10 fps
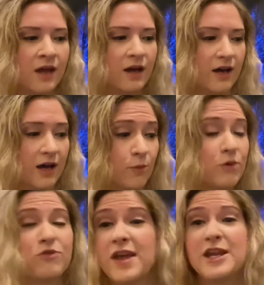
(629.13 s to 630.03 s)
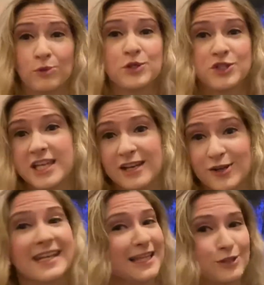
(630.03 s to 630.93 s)
With Finn, it was to
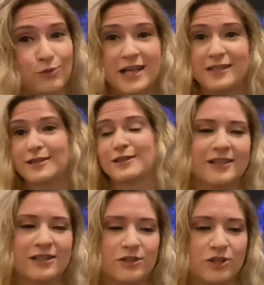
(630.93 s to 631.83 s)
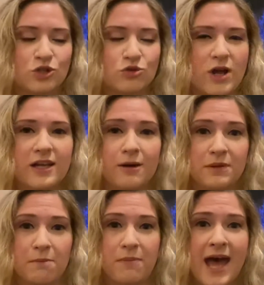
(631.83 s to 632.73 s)
kill. And that's why he does the strike up
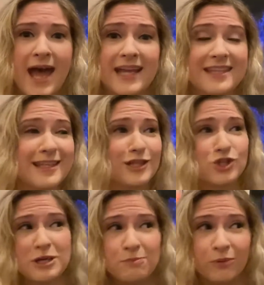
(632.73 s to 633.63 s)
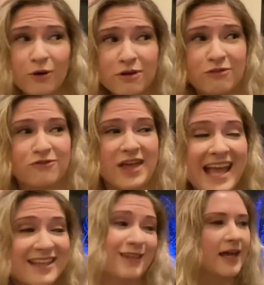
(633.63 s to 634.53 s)
the back and then the cheap blow to the
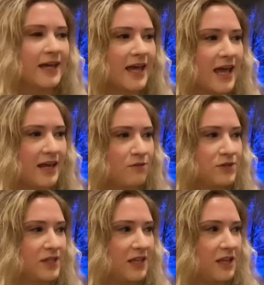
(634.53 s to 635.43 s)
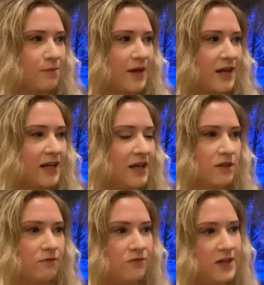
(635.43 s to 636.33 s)
face. And I was thinking about
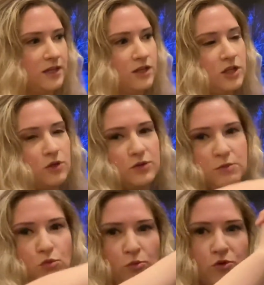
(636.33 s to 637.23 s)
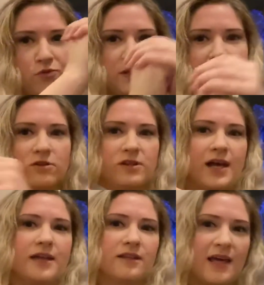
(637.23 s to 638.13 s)
it, Finn using more movements that are
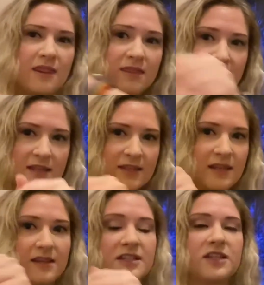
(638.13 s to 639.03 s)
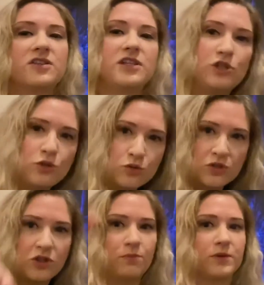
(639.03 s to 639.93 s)
like this and this because he's used
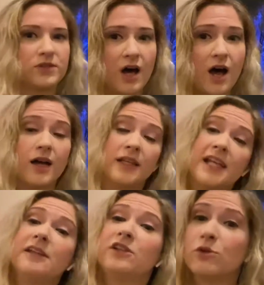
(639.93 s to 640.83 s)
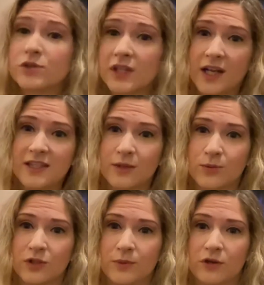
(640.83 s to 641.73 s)
to the baton. He used the lightsaber
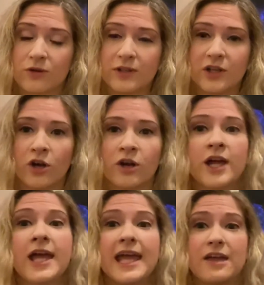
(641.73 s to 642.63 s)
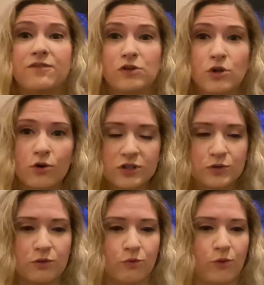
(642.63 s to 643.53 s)
a little bit earlier. If you notice
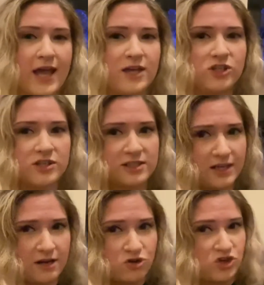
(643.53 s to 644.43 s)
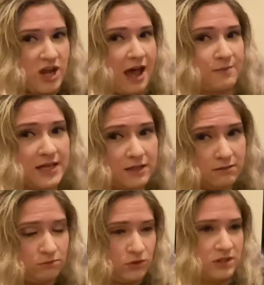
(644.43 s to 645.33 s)
with Rey, she does a lot of
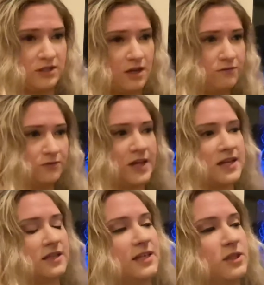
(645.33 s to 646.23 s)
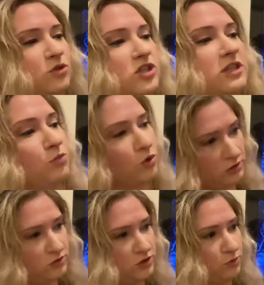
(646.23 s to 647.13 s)
jabbing stuff, like because that's what she's more
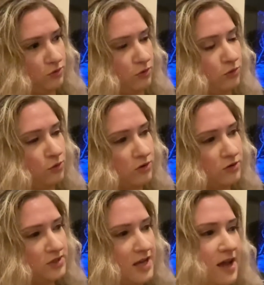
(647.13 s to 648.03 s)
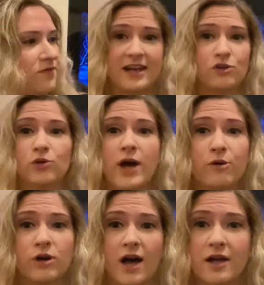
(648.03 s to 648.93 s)
used to with her quarterstaff. And I don't know
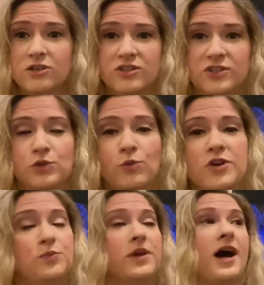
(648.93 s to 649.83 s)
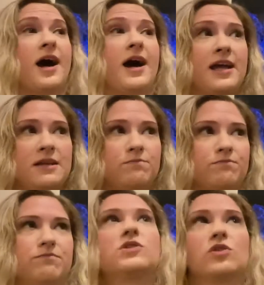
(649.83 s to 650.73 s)
how conscious this was, but I
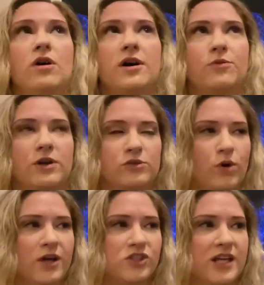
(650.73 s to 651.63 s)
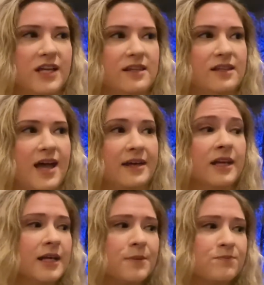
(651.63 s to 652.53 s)
saw it when I was watching it in that
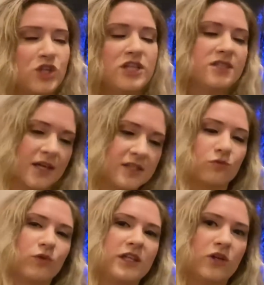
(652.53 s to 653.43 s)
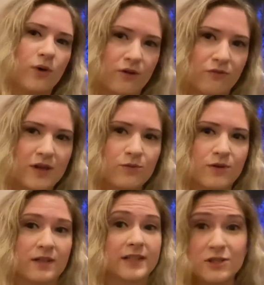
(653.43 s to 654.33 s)
she doesn't really know how to fight
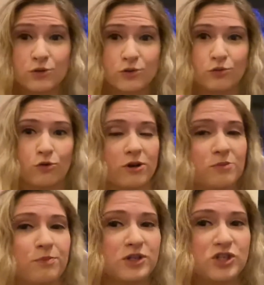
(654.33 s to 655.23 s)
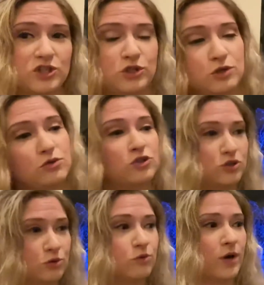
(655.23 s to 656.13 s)
with a laser sword, but she's used
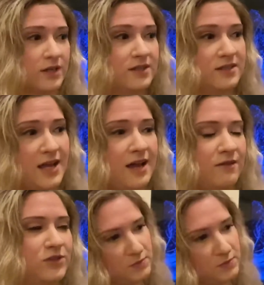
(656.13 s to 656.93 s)
to a staff.